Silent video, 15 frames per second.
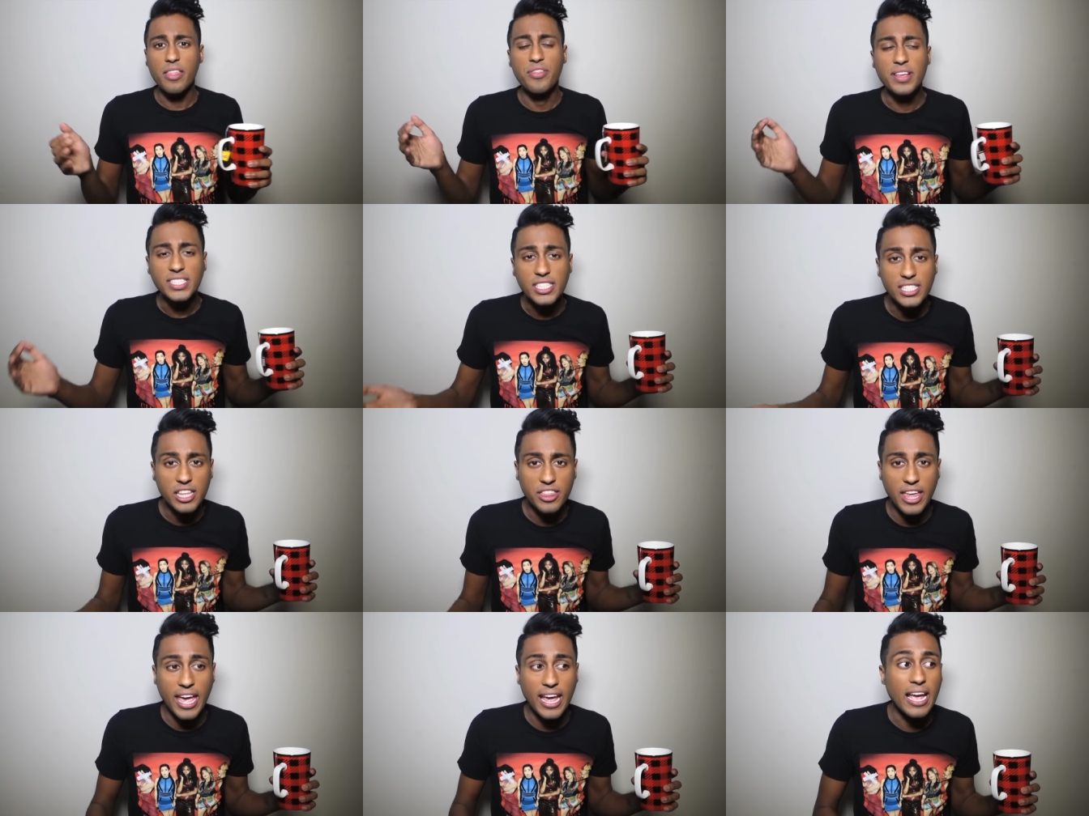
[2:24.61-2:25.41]
this is
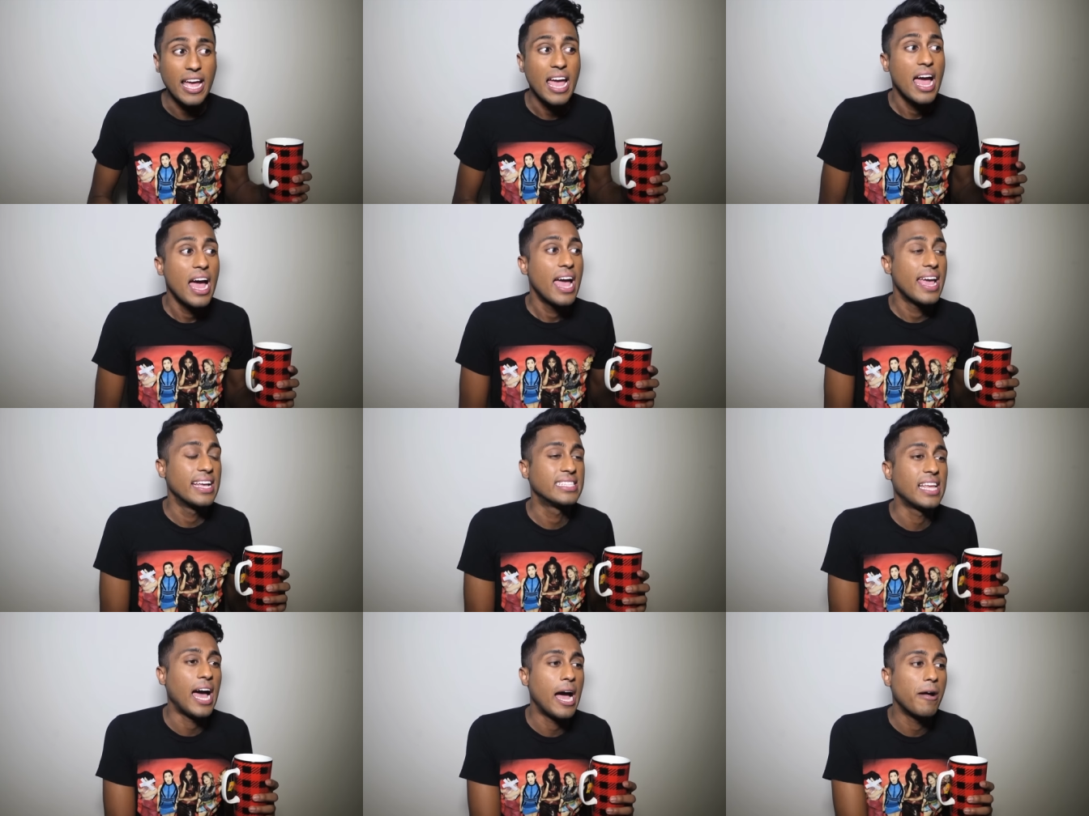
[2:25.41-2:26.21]
the thing,
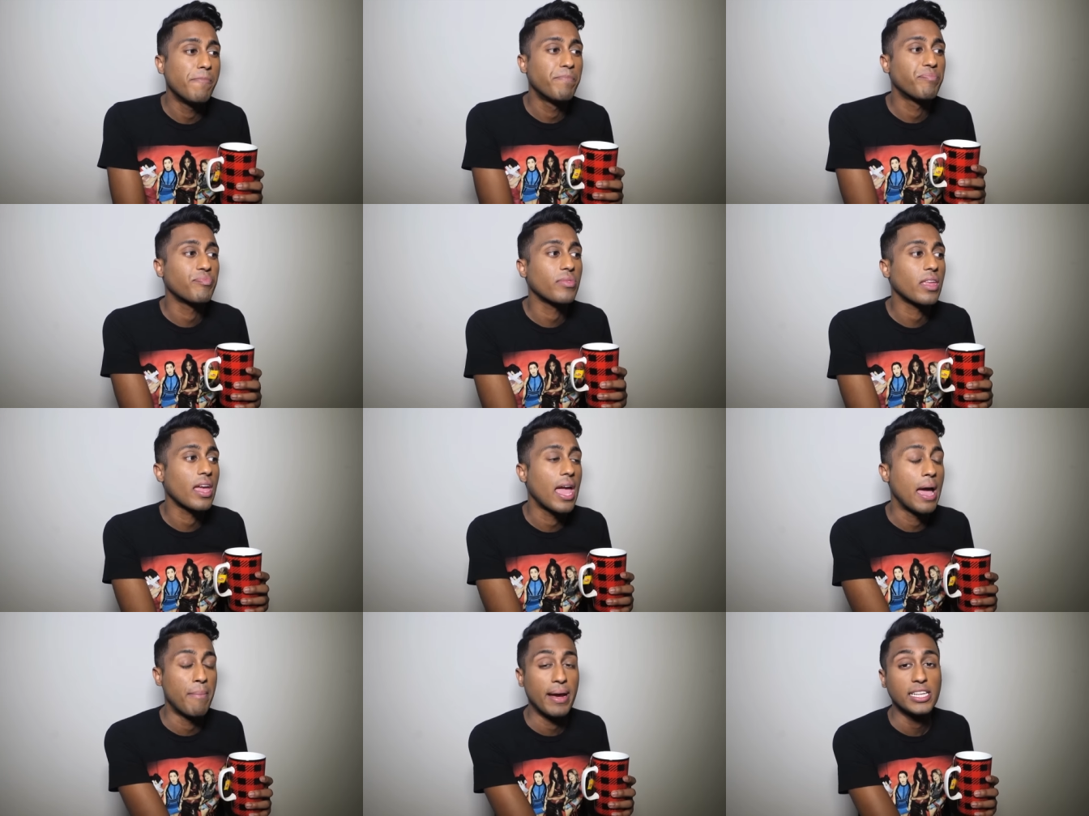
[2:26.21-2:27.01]
is that,
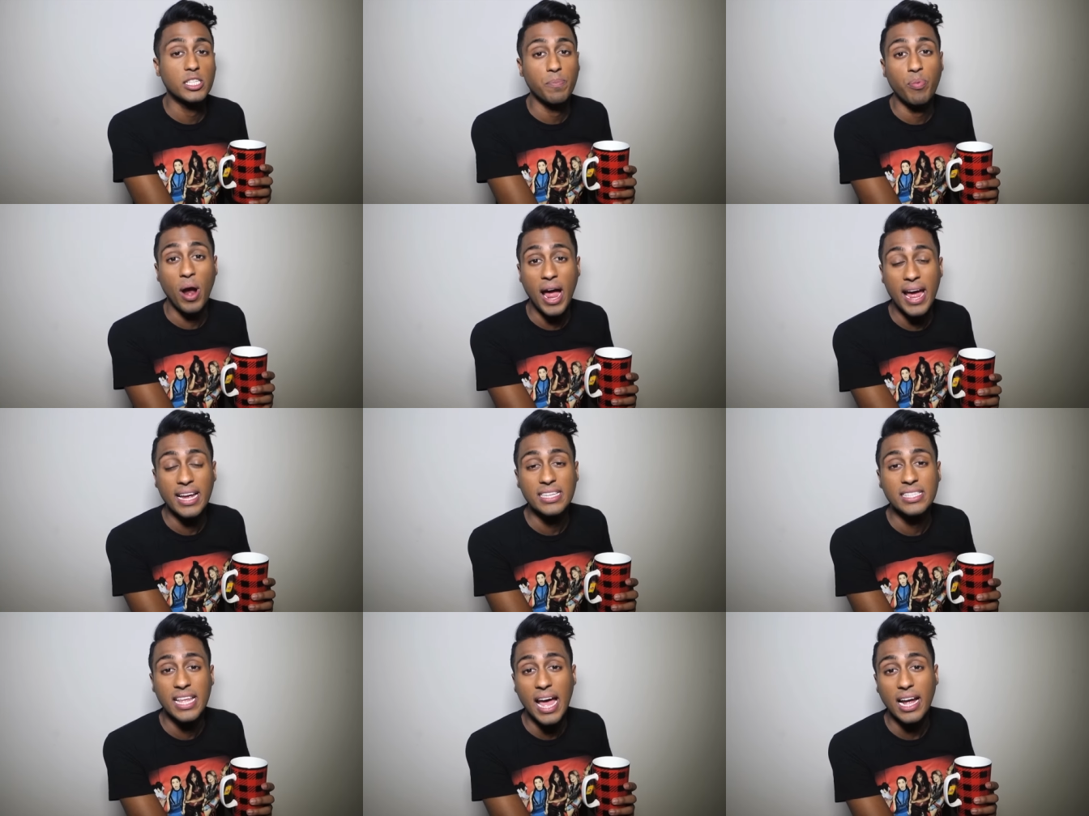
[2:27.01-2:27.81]
am I
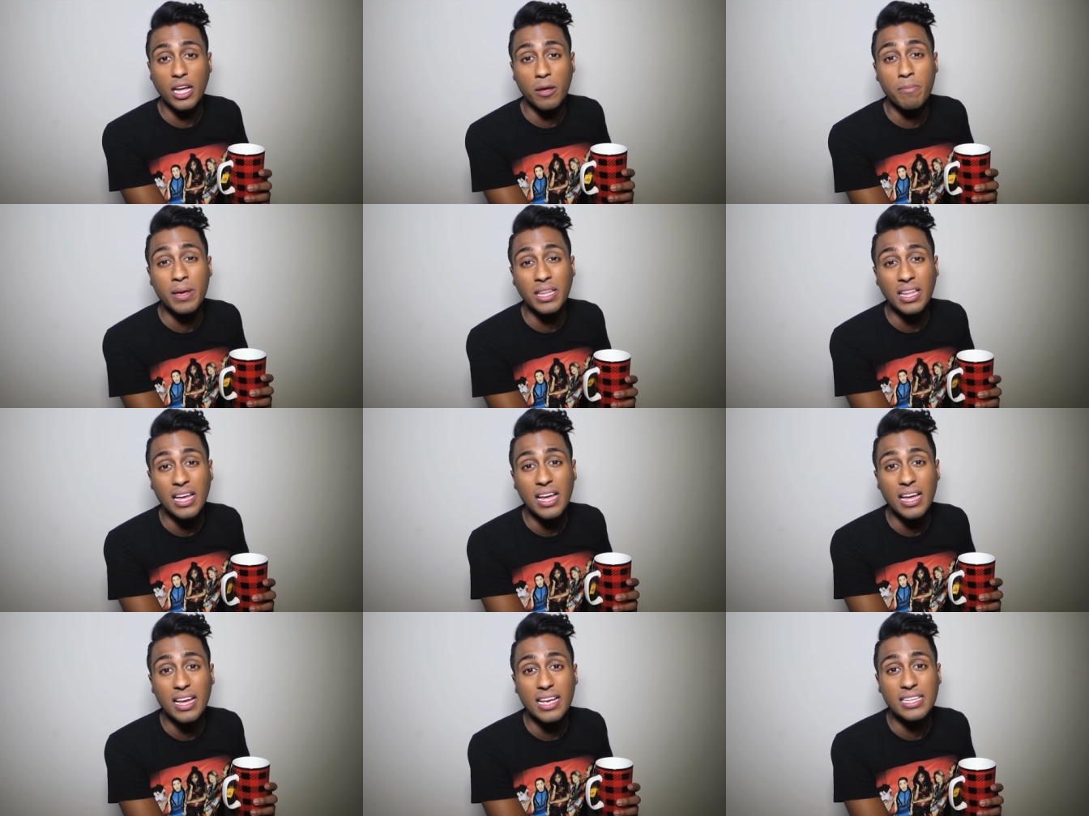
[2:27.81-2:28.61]
surprised that
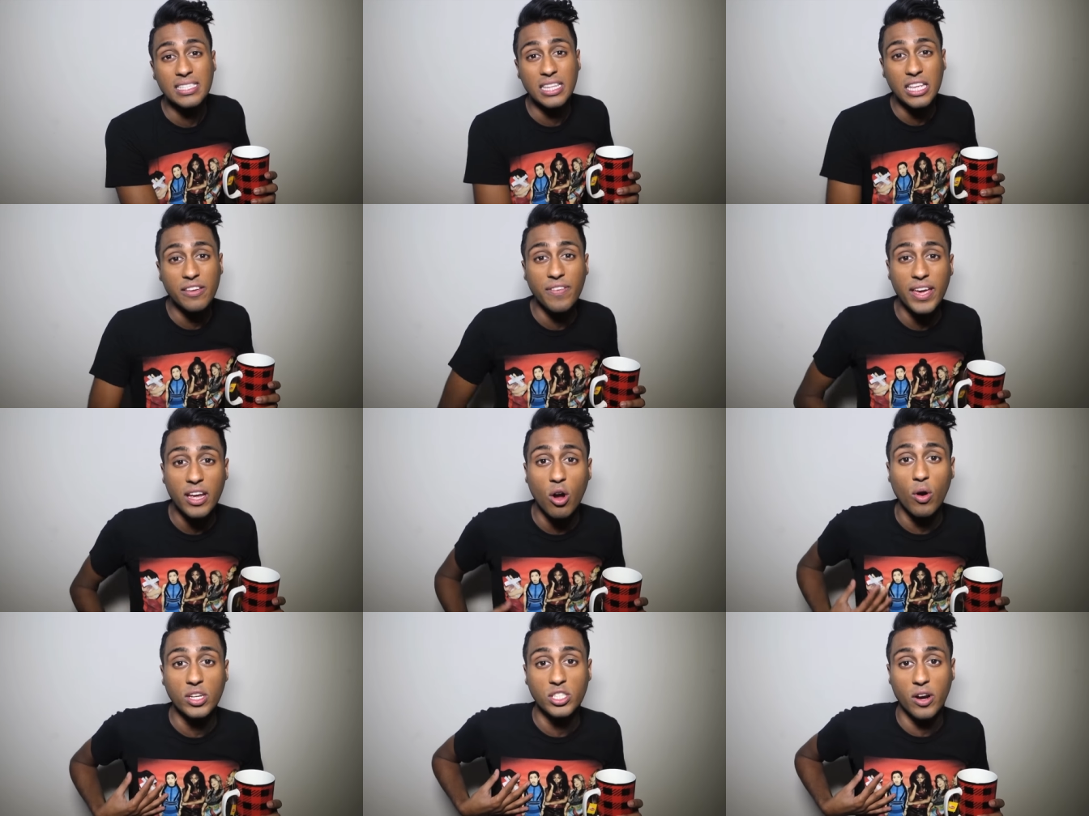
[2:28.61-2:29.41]
Camila is
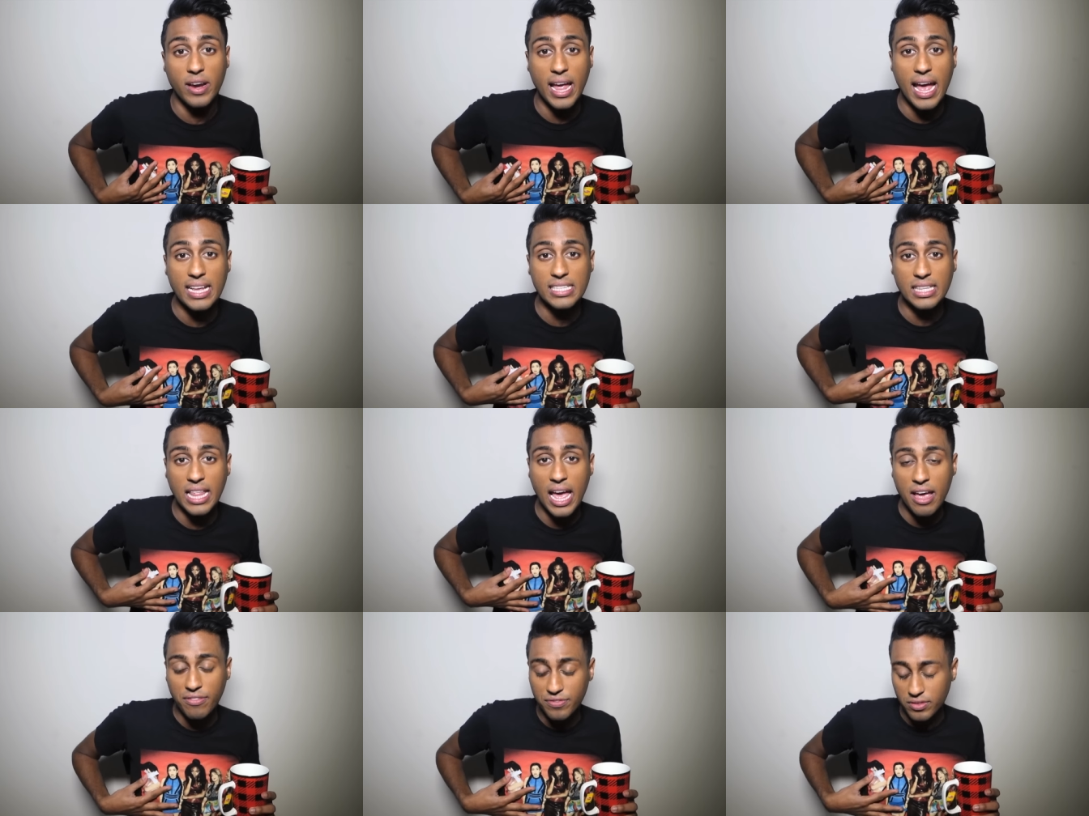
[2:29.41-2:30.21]
leaving, or sorry, has
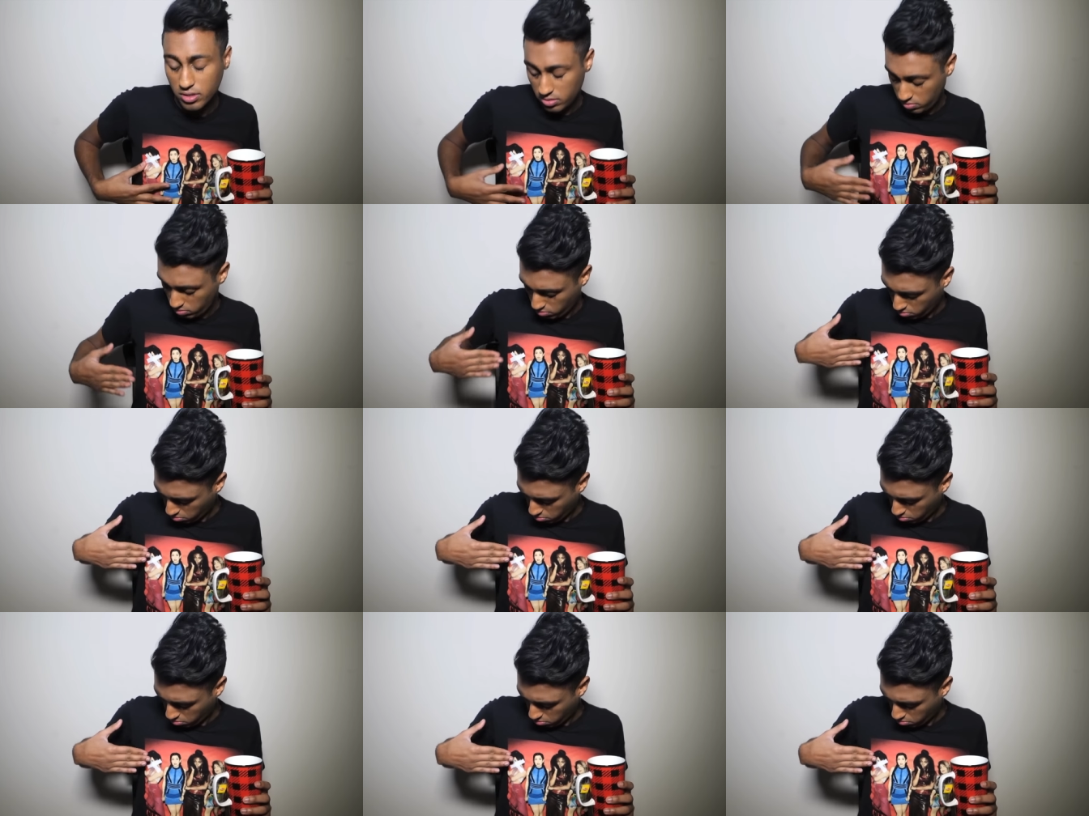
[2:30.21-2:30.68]
left?